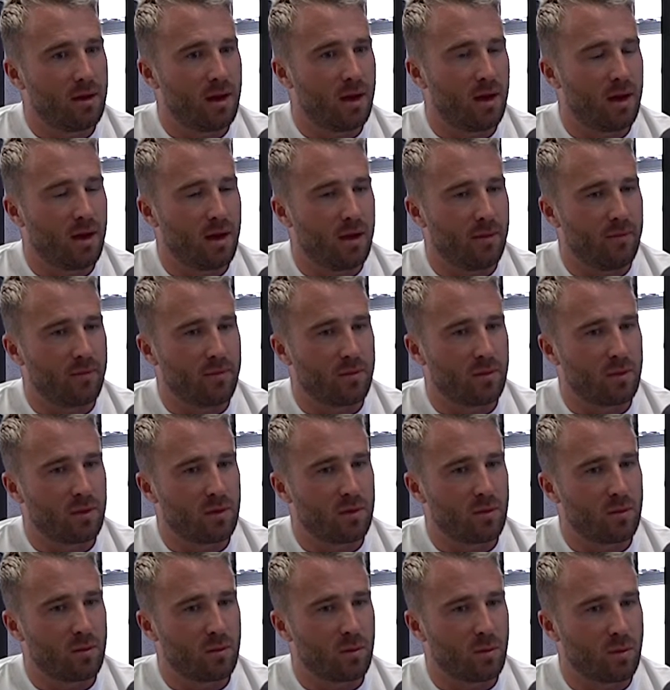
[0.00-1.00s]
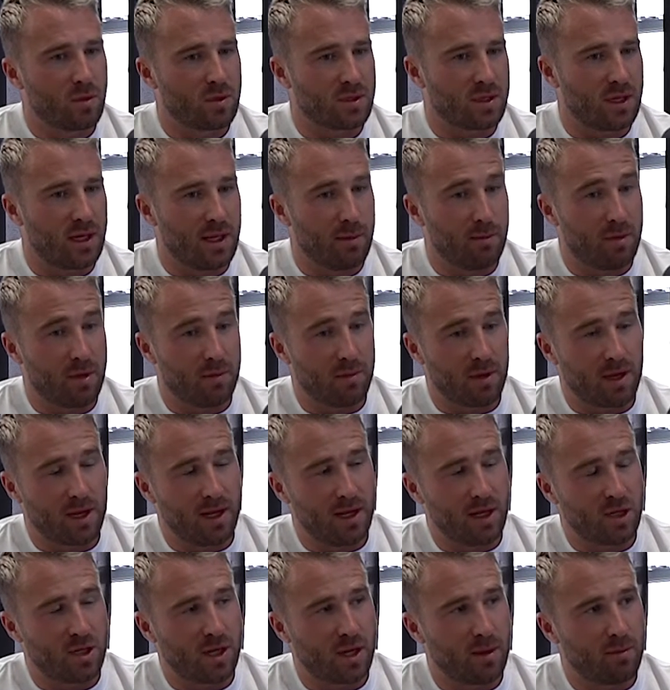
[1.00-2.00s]
um, was Olympic
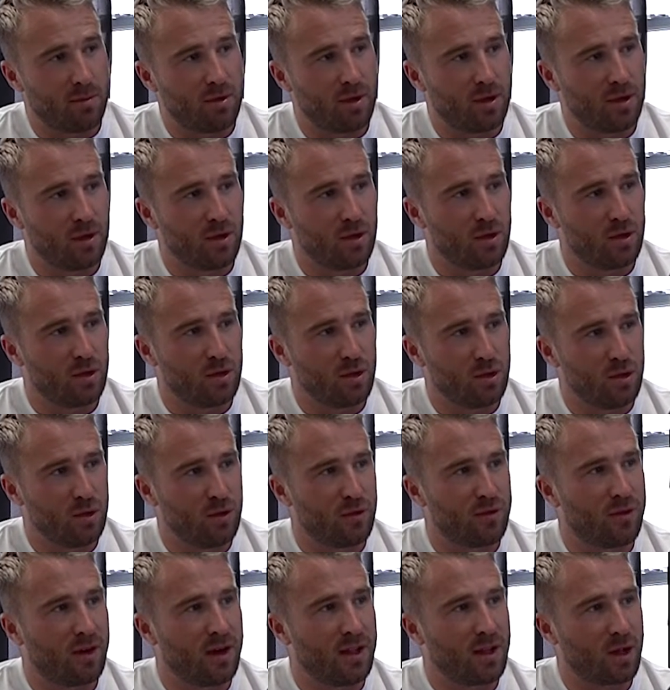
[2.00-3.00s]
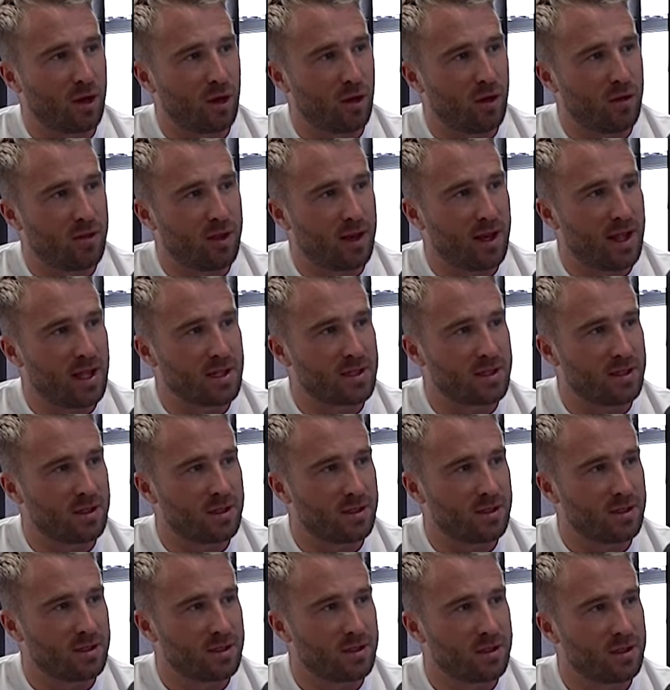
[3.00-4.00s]
bikini champion. Do you find a lot of the
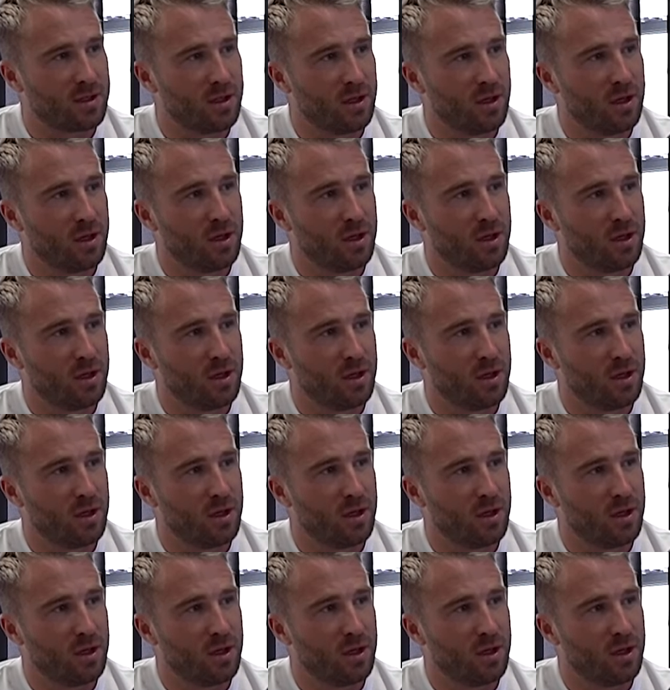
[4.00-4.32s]
lessons